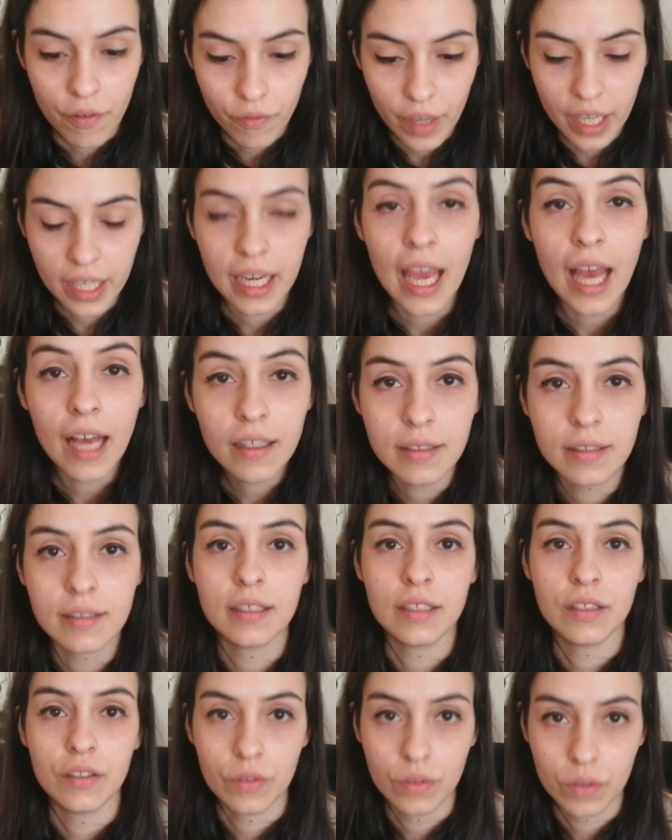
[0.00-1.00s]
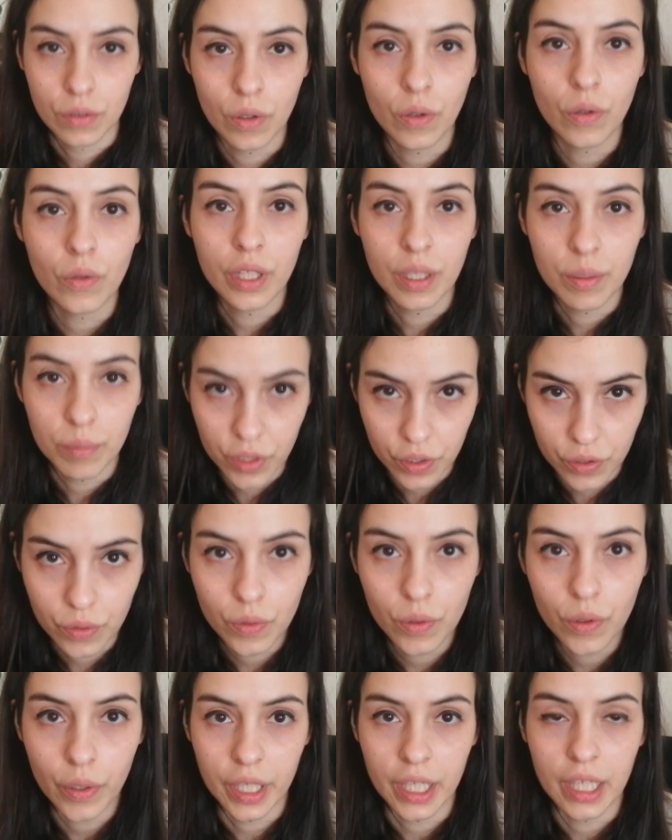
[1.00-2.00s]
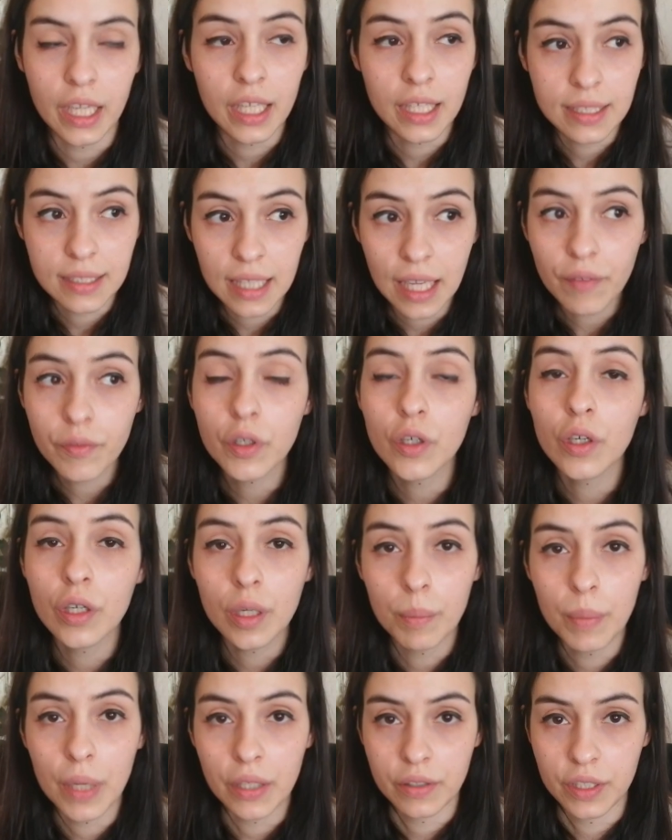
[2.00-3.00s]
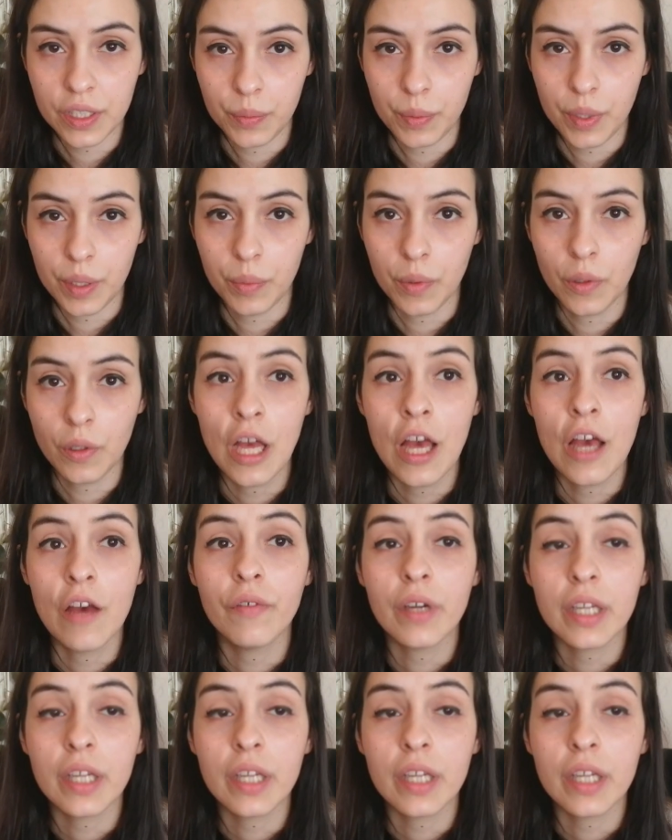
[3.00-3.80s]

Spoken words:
Van Helsing told him the story. He has never heard about these people.